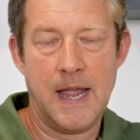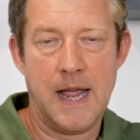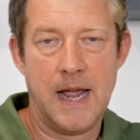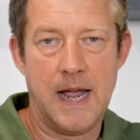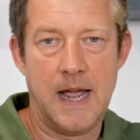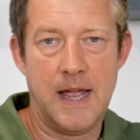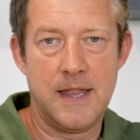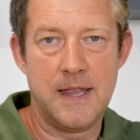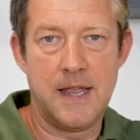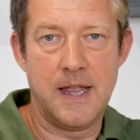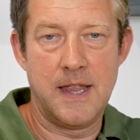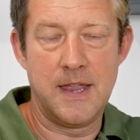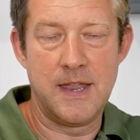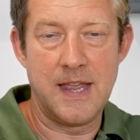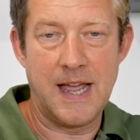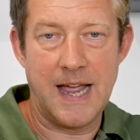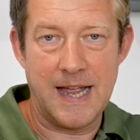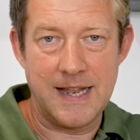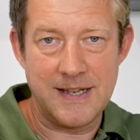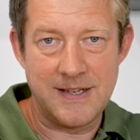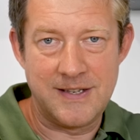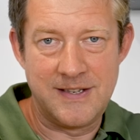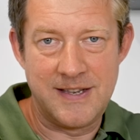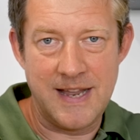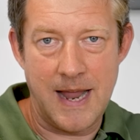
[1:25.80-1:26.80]
And then
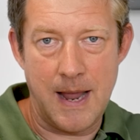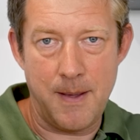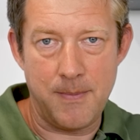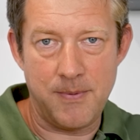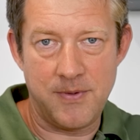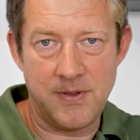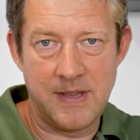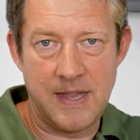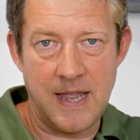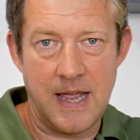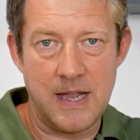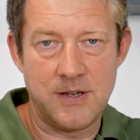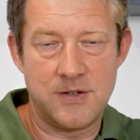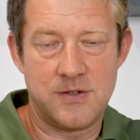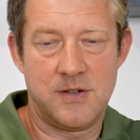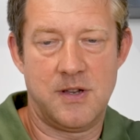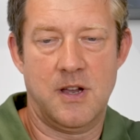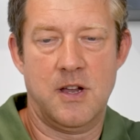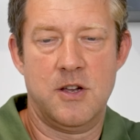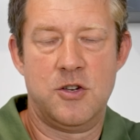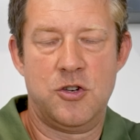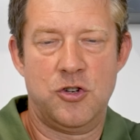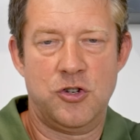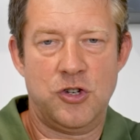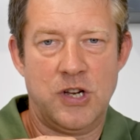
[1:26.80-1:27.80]
that depth gets
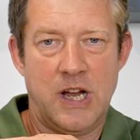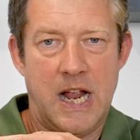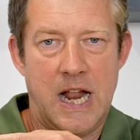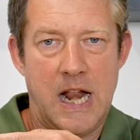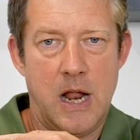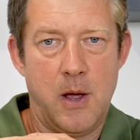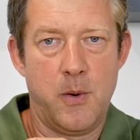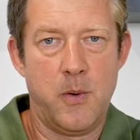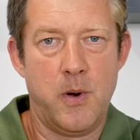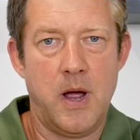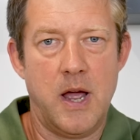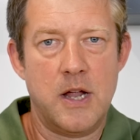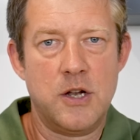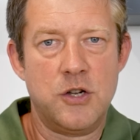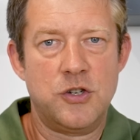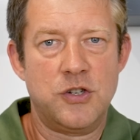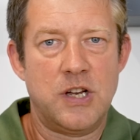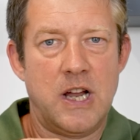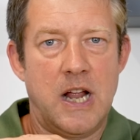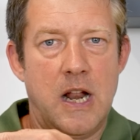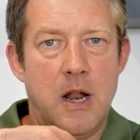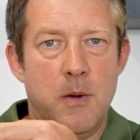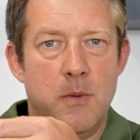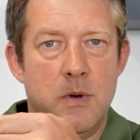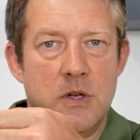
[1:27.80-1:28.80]
a shallower and
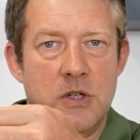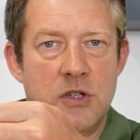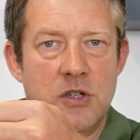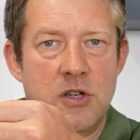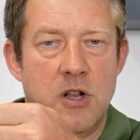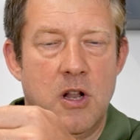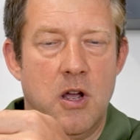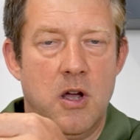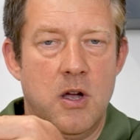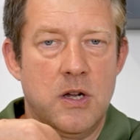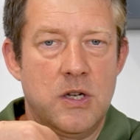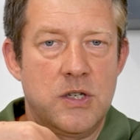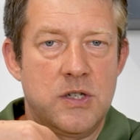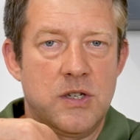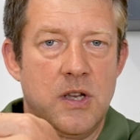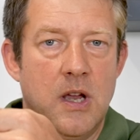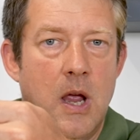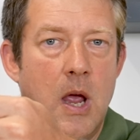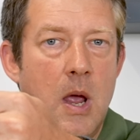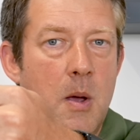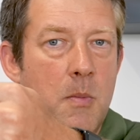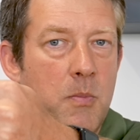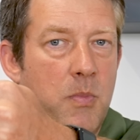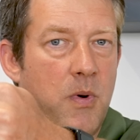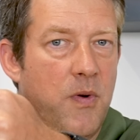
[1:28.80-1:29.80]
shallower slice,
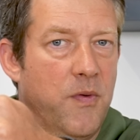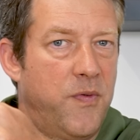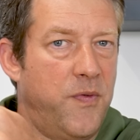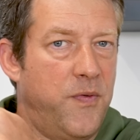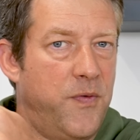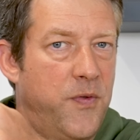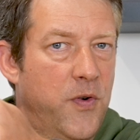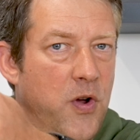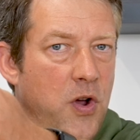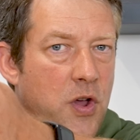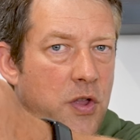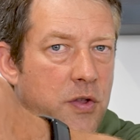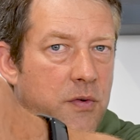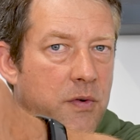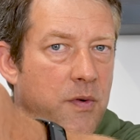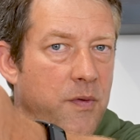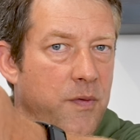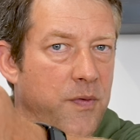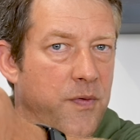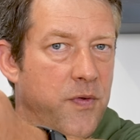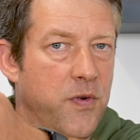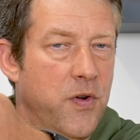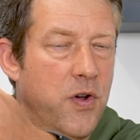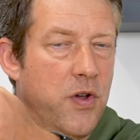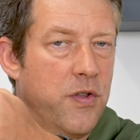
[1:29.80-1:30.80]
but further and
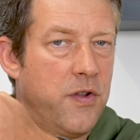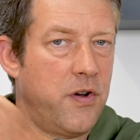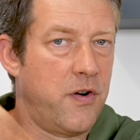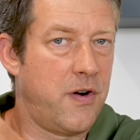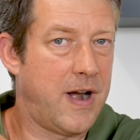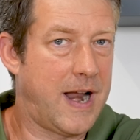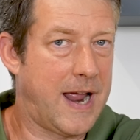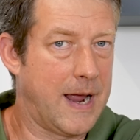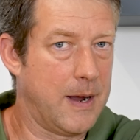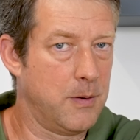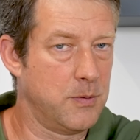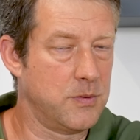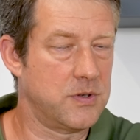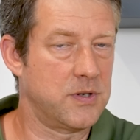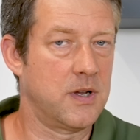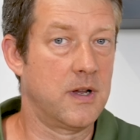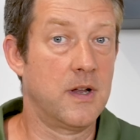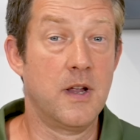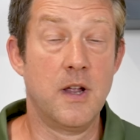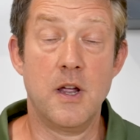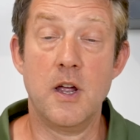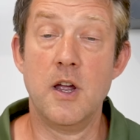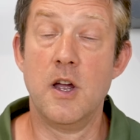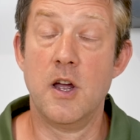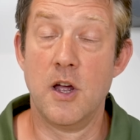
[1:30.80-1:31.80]
further out,
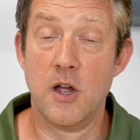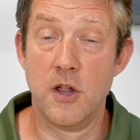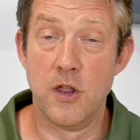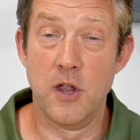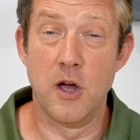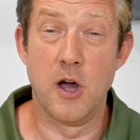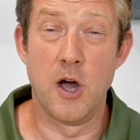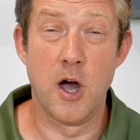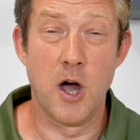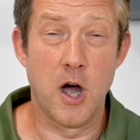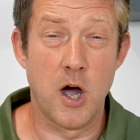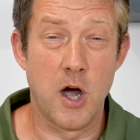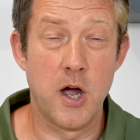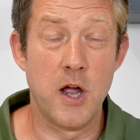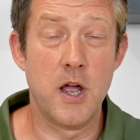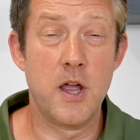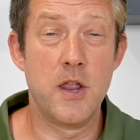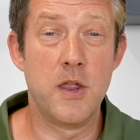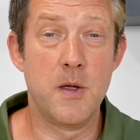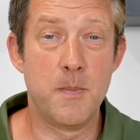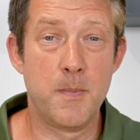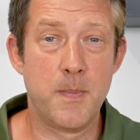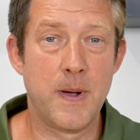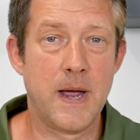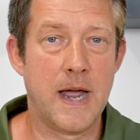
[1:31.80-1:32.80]
the higher
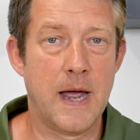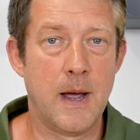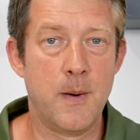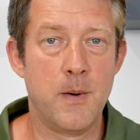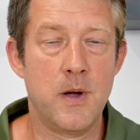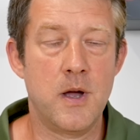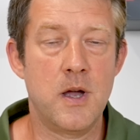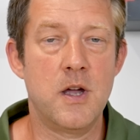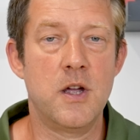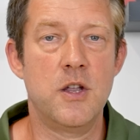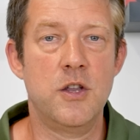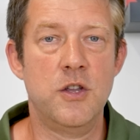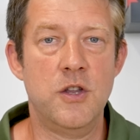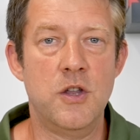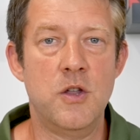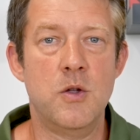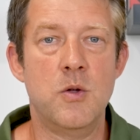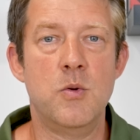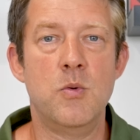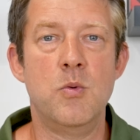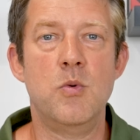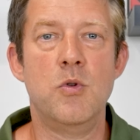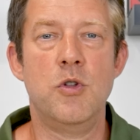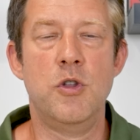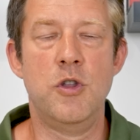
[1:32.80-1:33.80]
the power
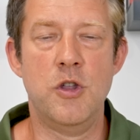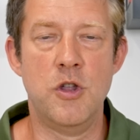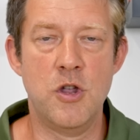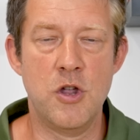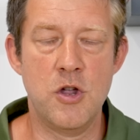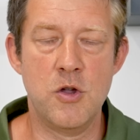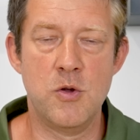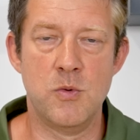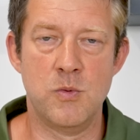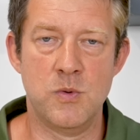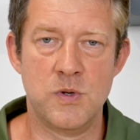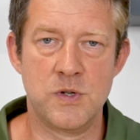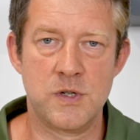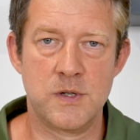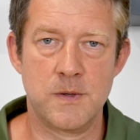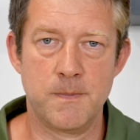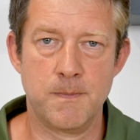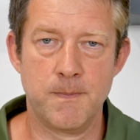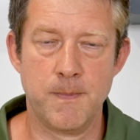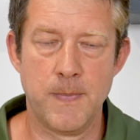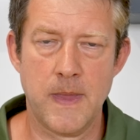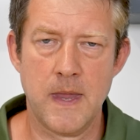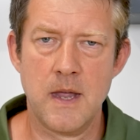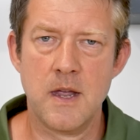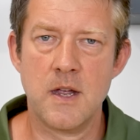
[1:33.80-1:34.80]
you use.
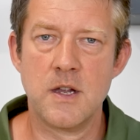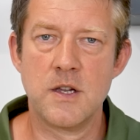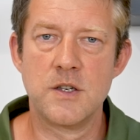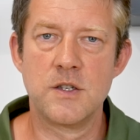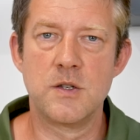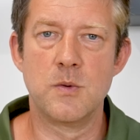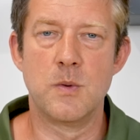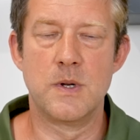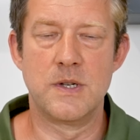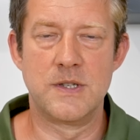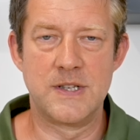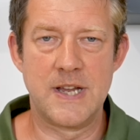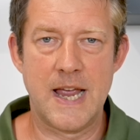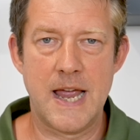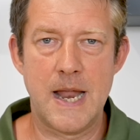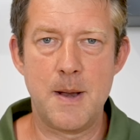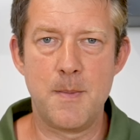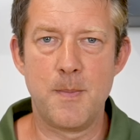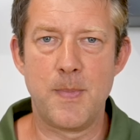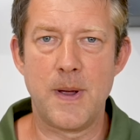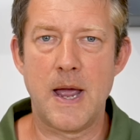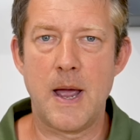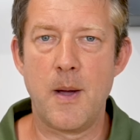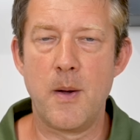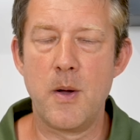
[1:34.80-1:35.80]
So a
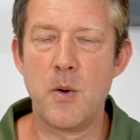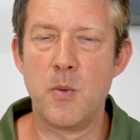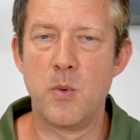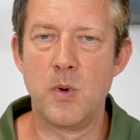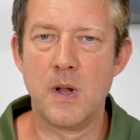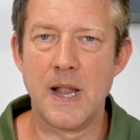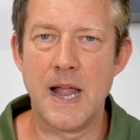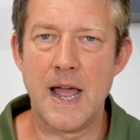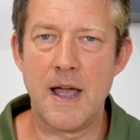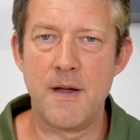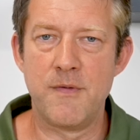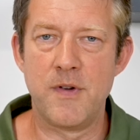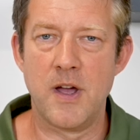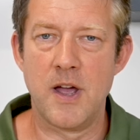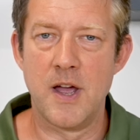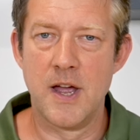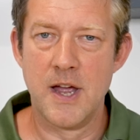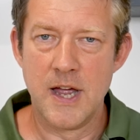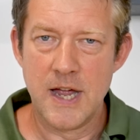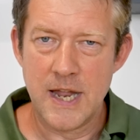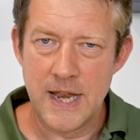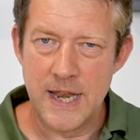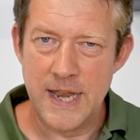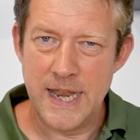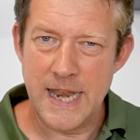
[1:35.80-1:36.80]
10 power will have a
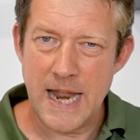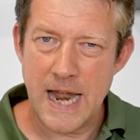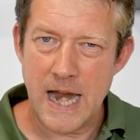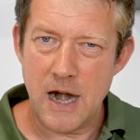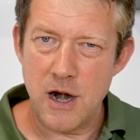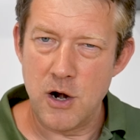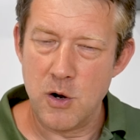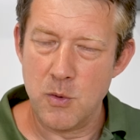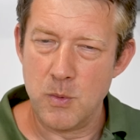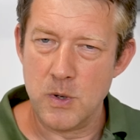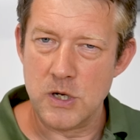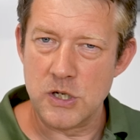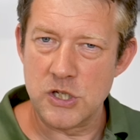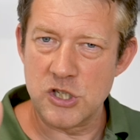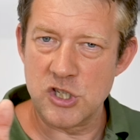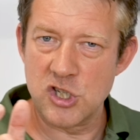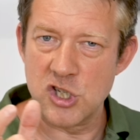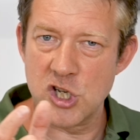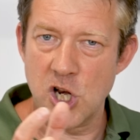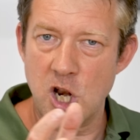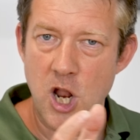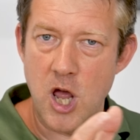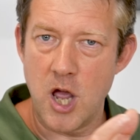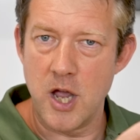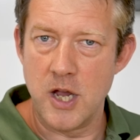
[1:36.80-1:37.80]
narrower
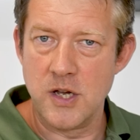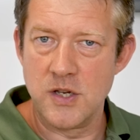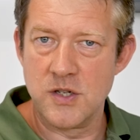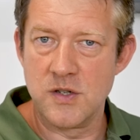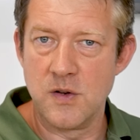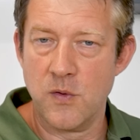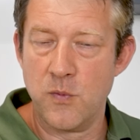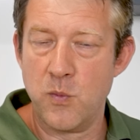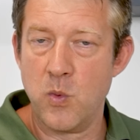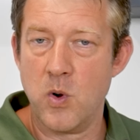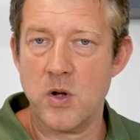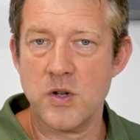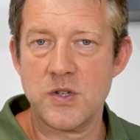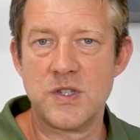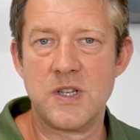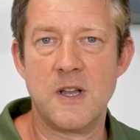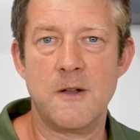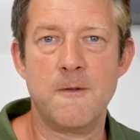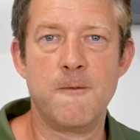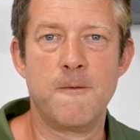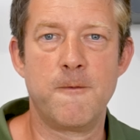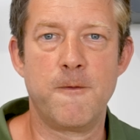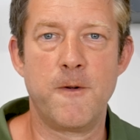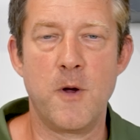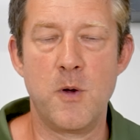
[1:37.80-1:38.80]
slice of what's
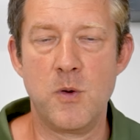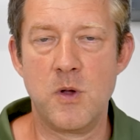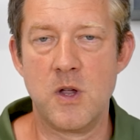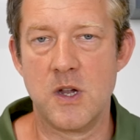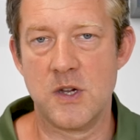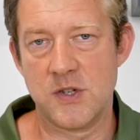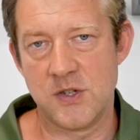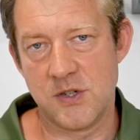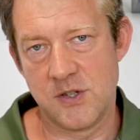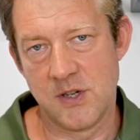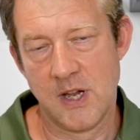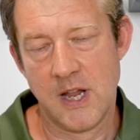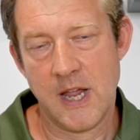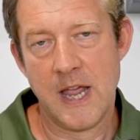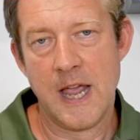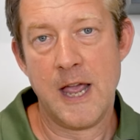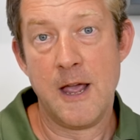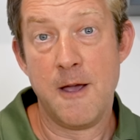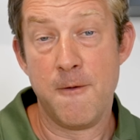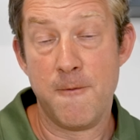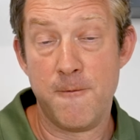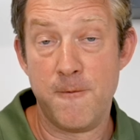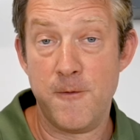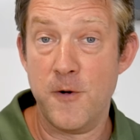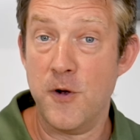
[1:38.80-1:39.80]
in focus
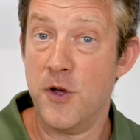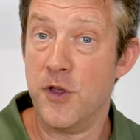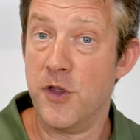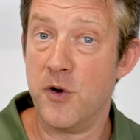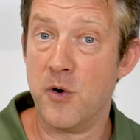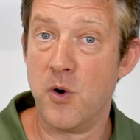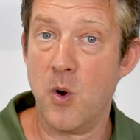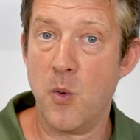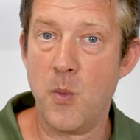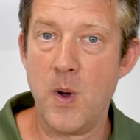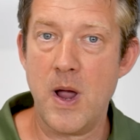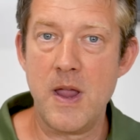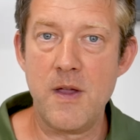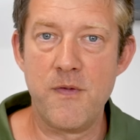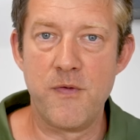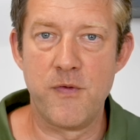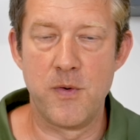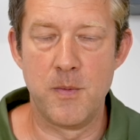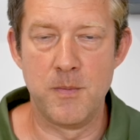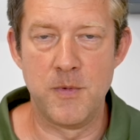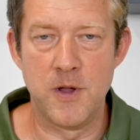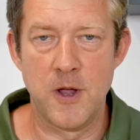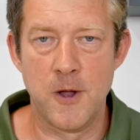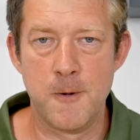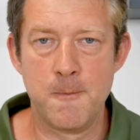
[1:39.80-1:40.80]
further away
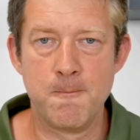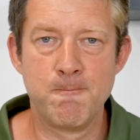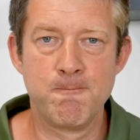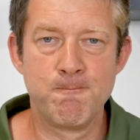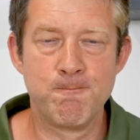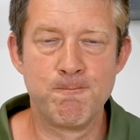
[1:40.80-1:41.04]
from you